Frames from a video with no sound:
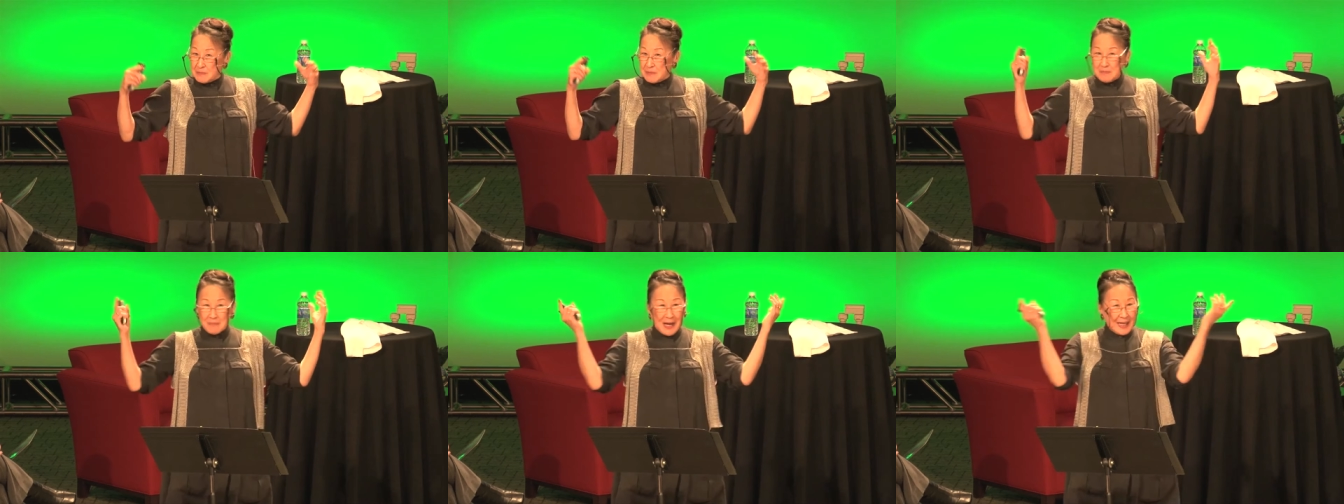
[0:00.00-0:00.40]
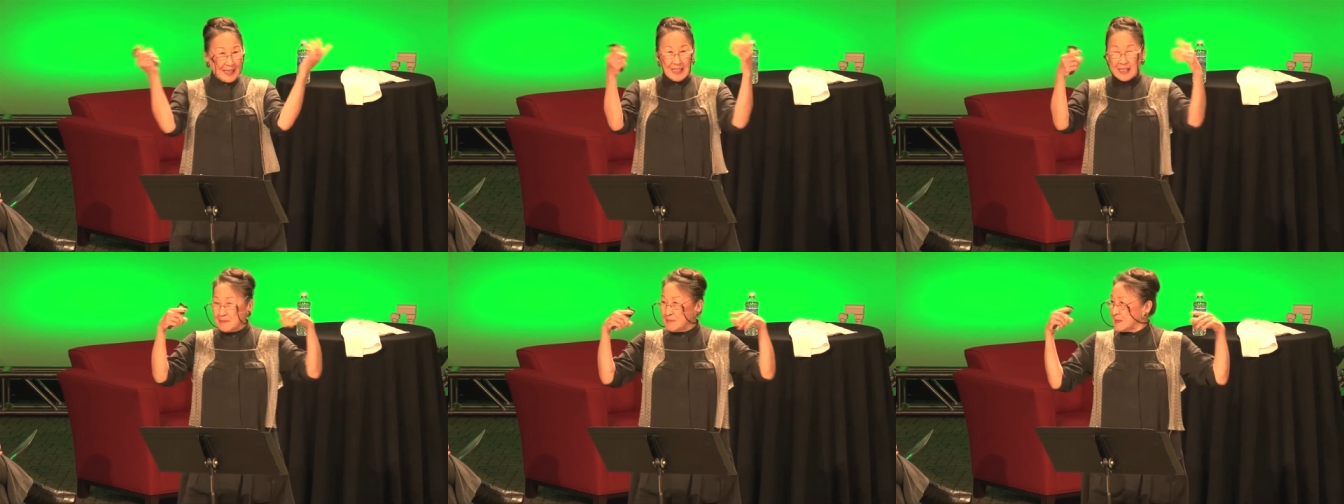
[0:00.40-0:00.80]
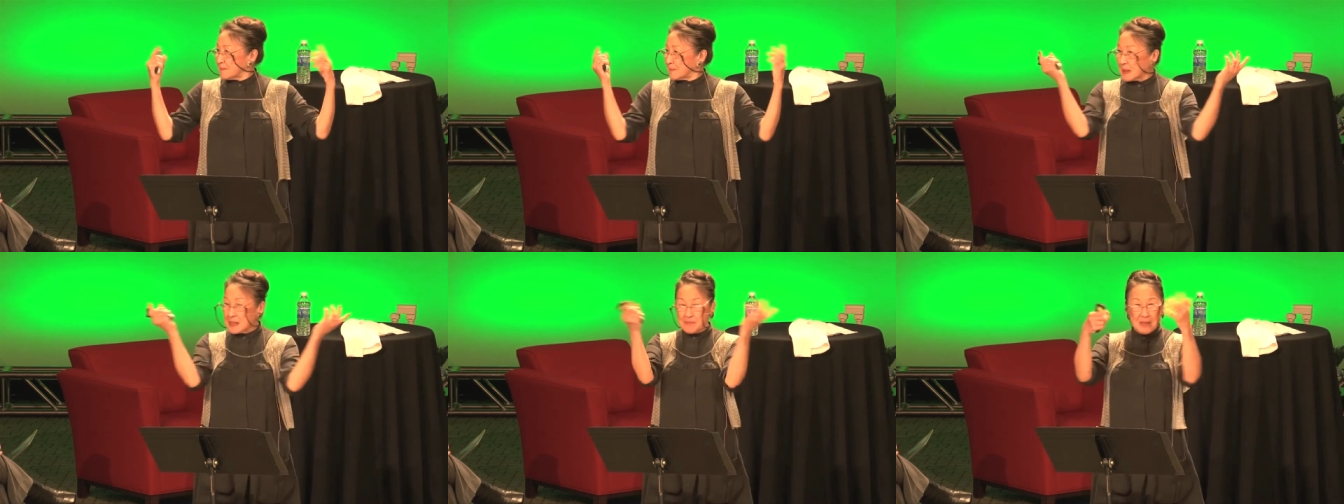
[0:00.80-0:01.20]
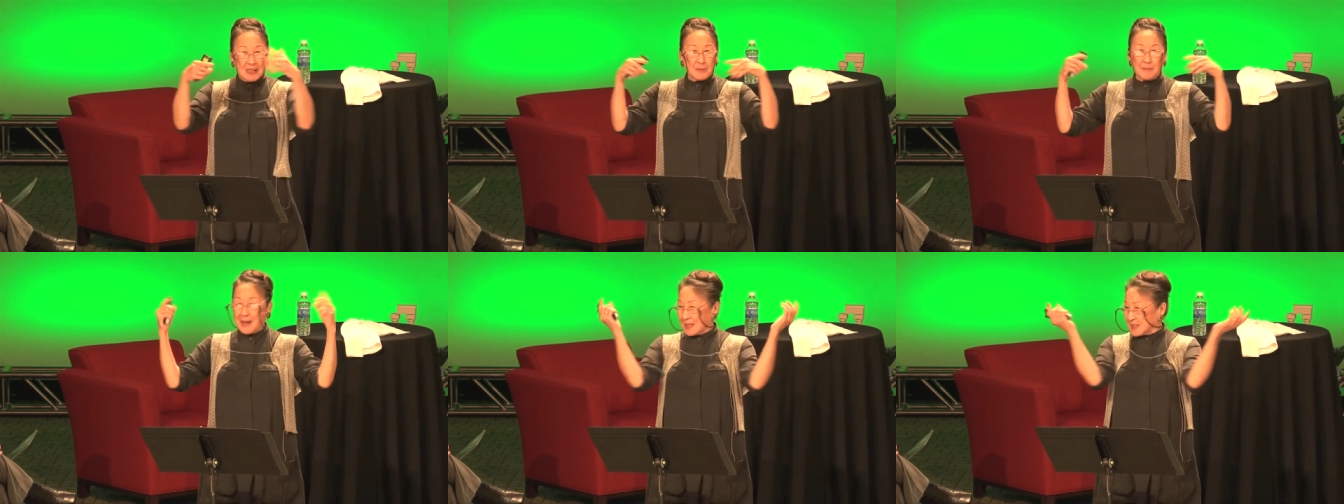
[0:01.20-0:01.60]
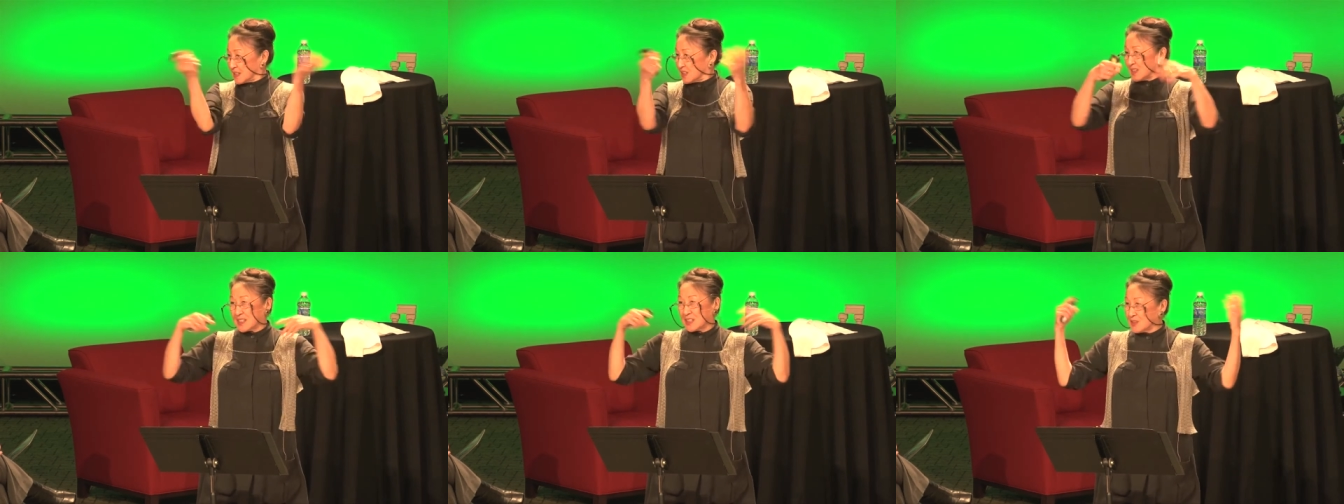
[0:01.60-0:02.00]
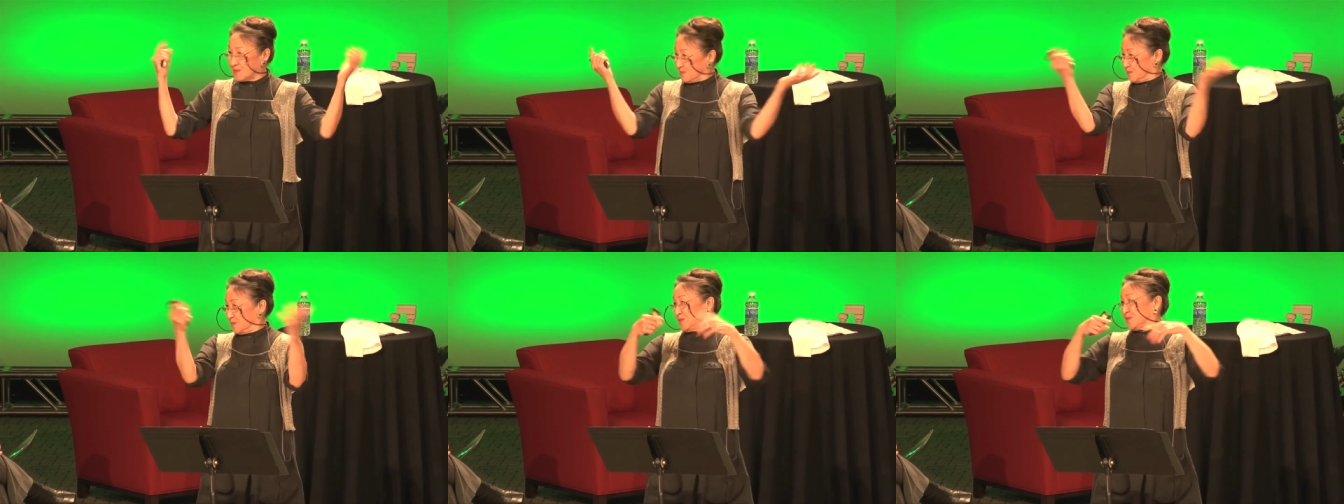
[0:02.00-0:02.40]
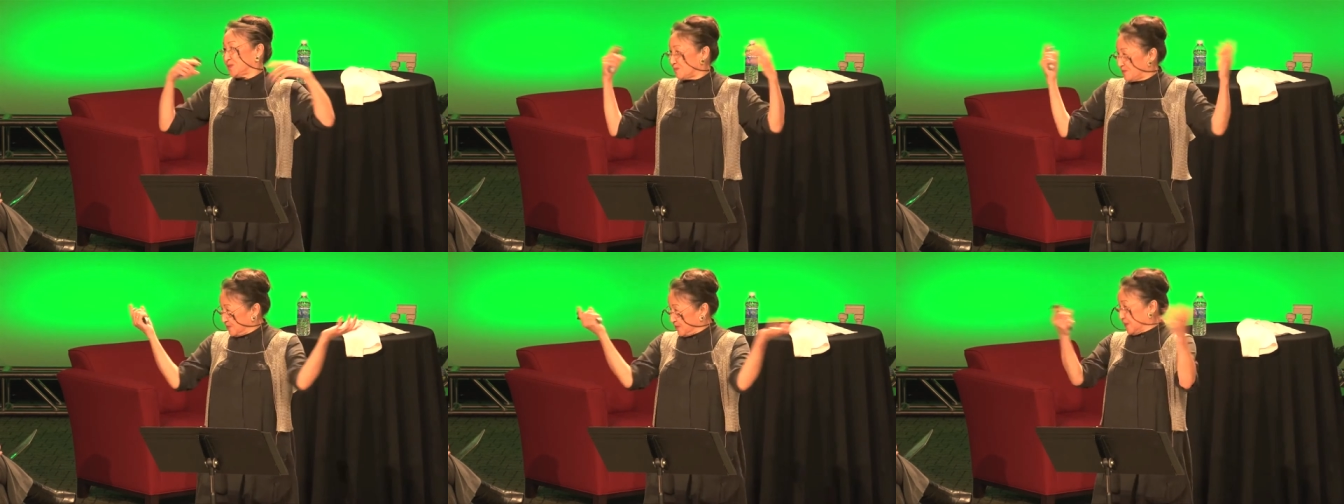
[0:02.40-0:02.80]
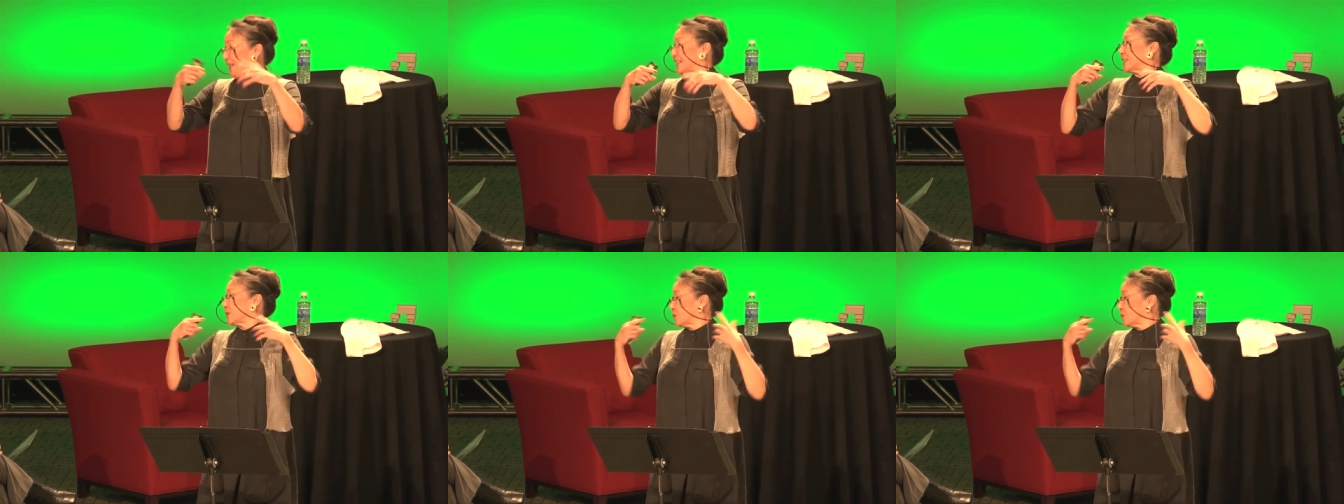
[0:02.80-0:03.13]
My email mailbox just flooded